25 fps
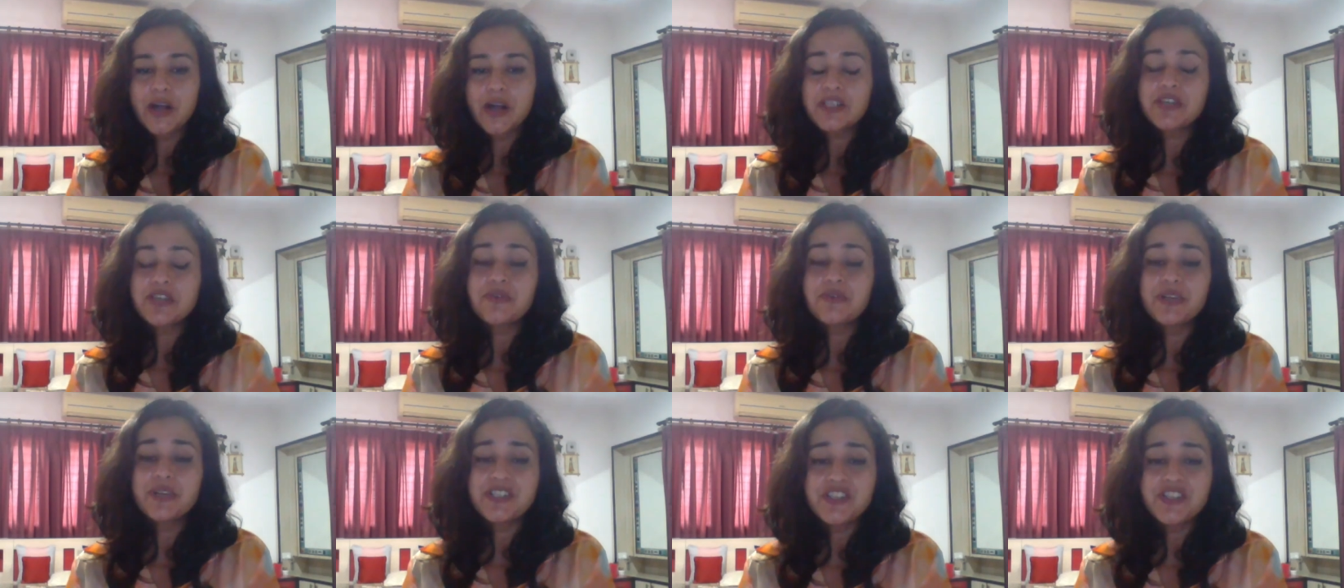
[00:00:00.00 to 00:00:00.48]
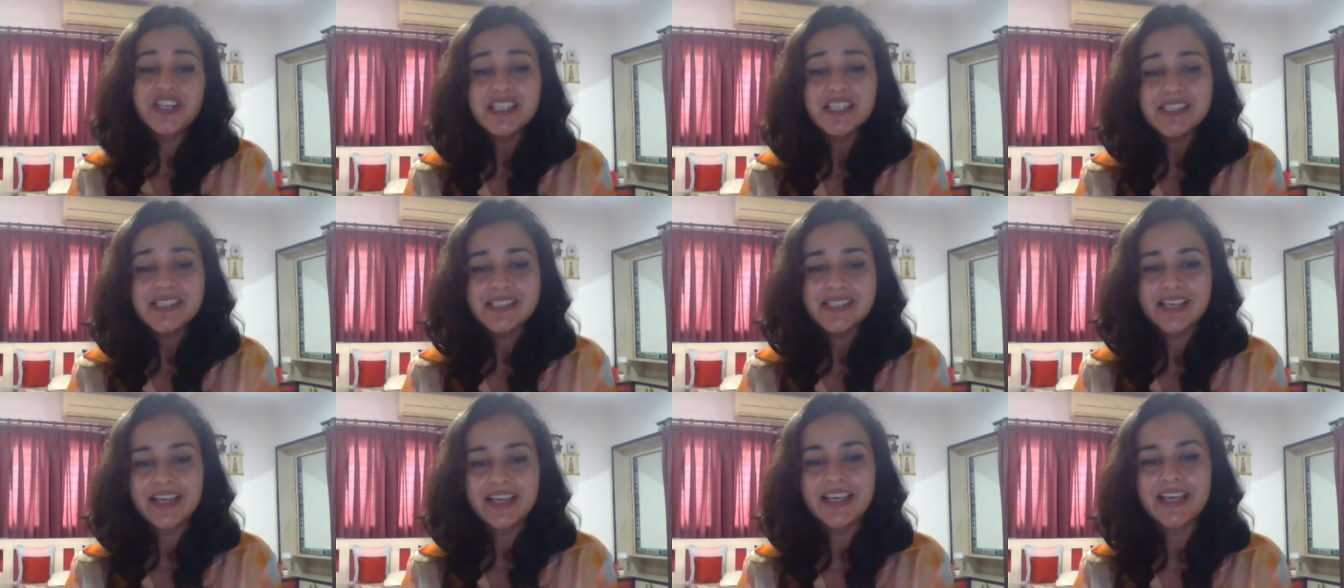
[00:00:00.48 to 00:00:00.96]
Dr.
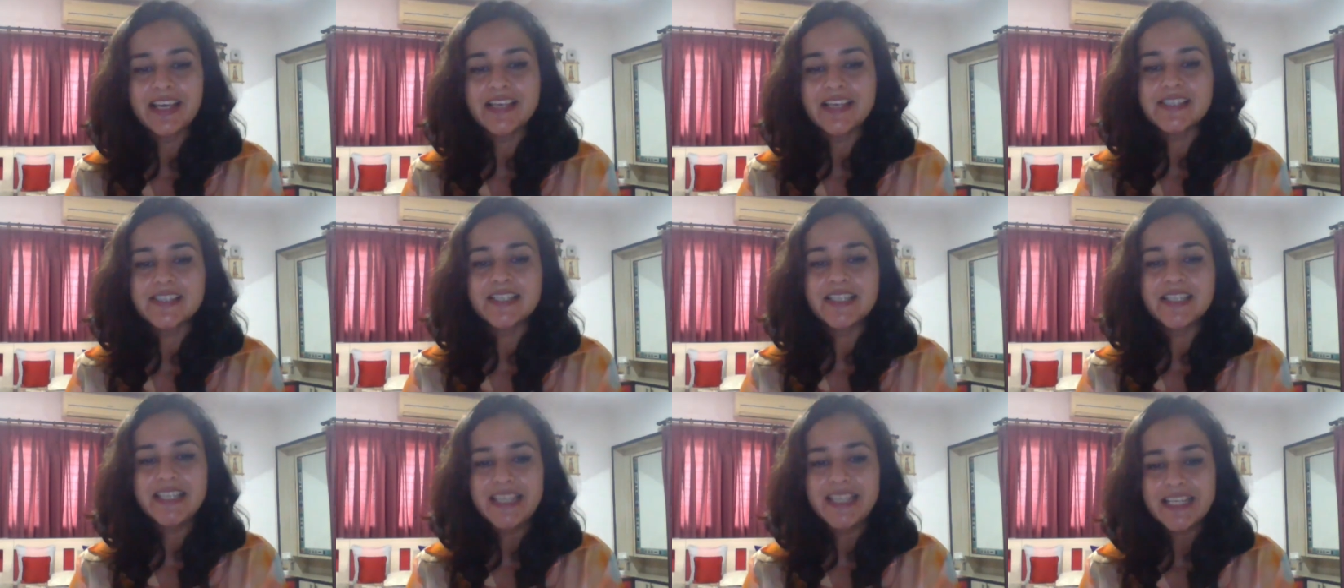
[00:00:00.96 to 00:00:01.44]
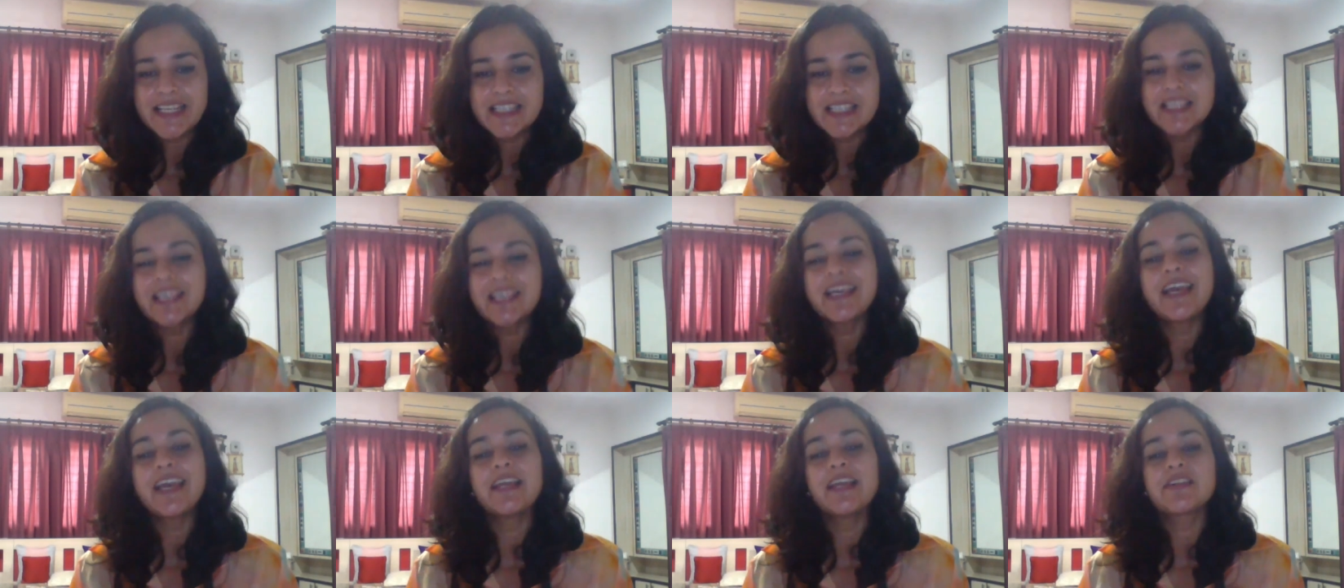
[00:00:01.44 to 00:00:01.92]
Ranjit Sinh is a
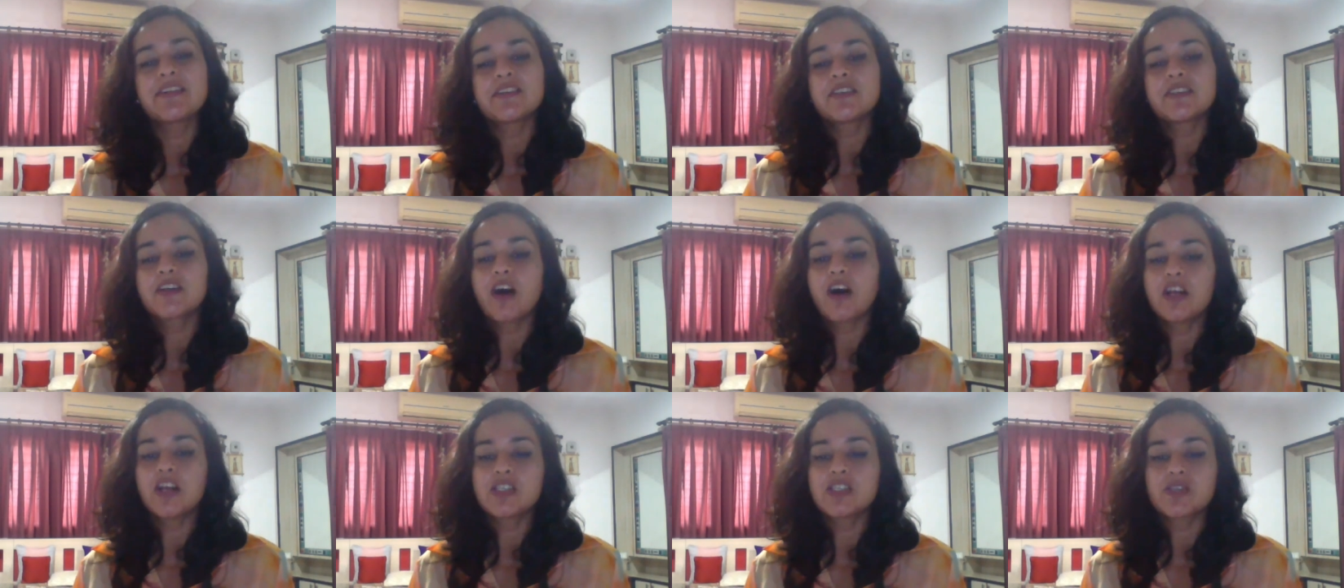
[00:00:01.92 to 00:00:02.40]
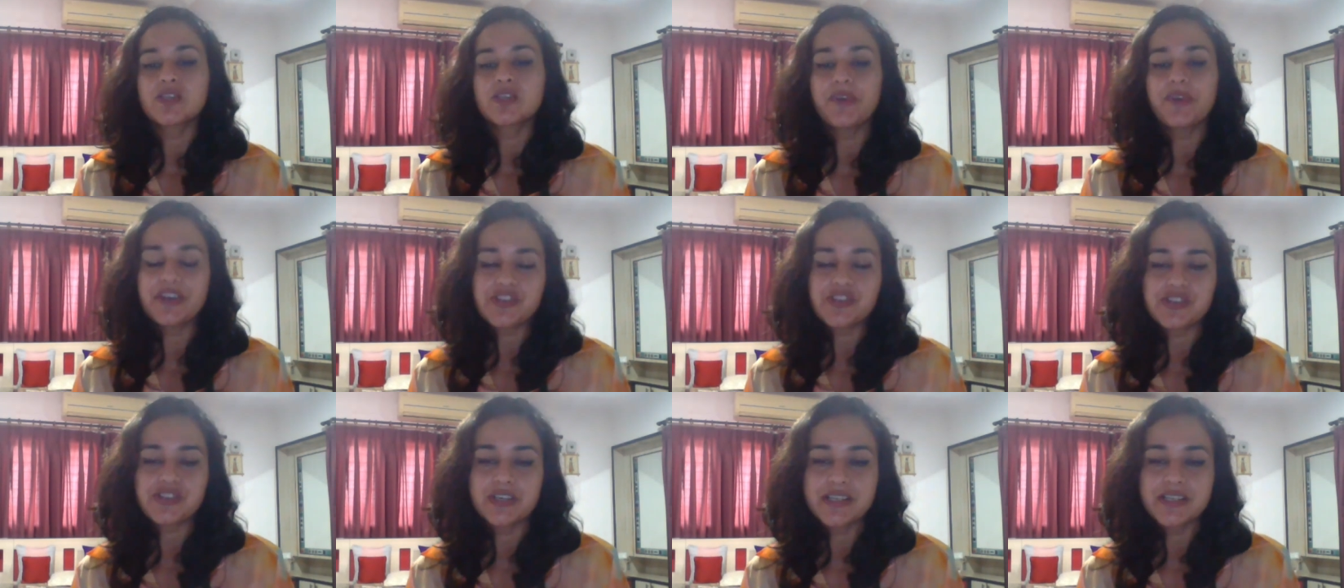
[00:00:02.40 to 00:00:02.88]
leading Indian
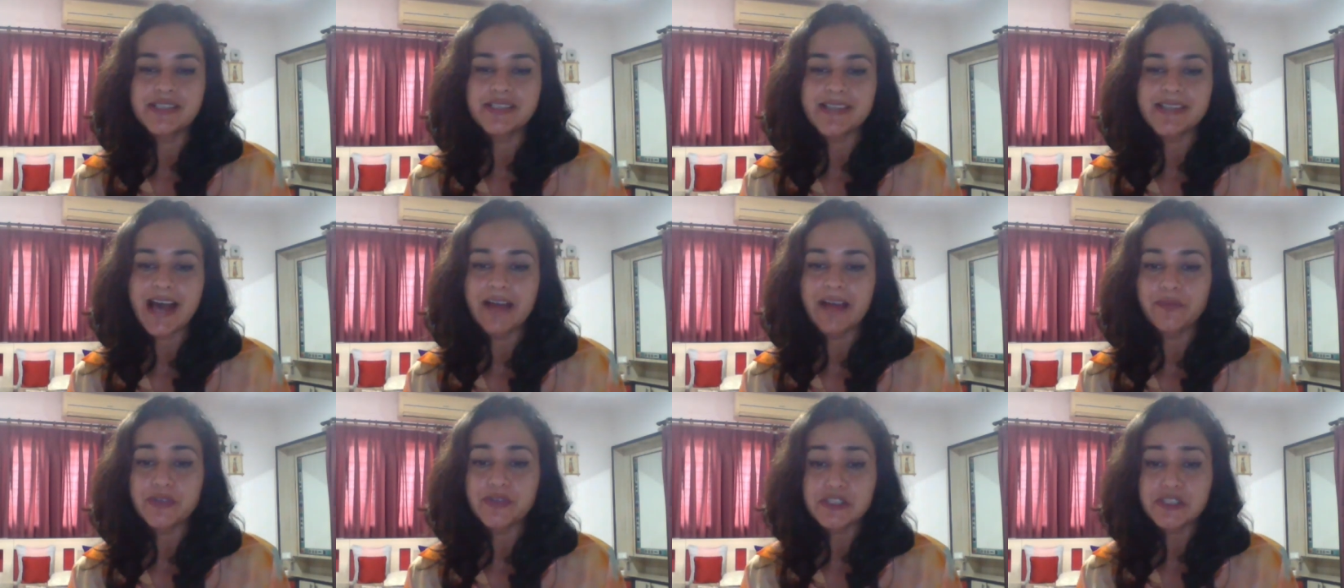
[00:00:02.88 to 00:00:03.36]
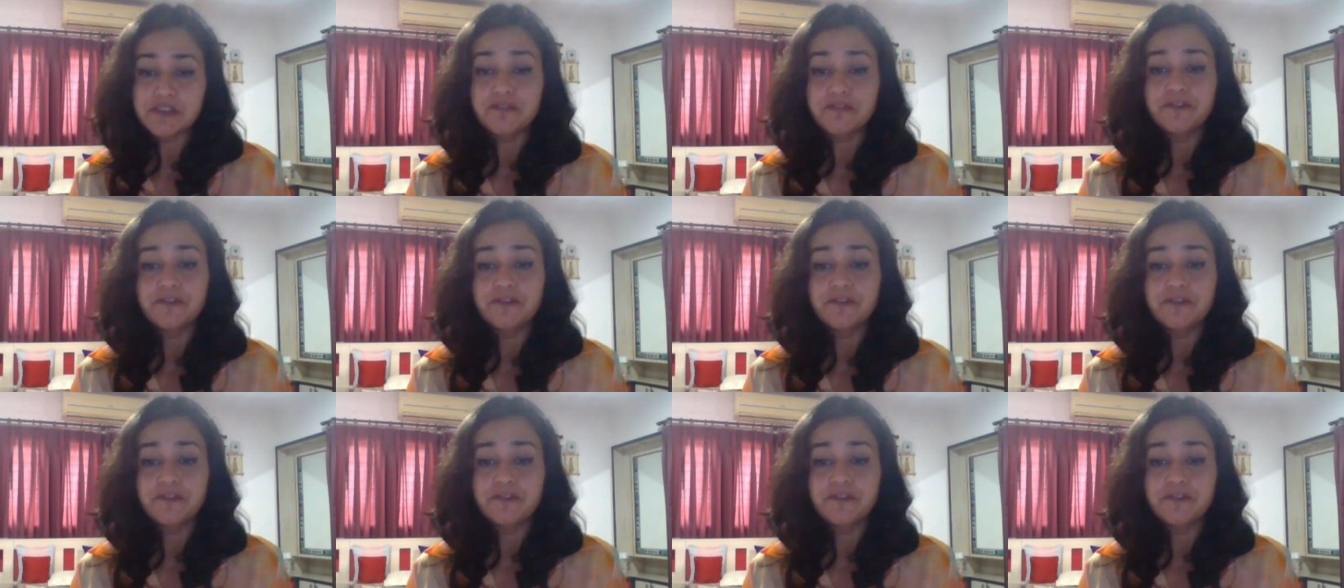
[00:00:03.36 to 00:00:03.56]
conservationist and was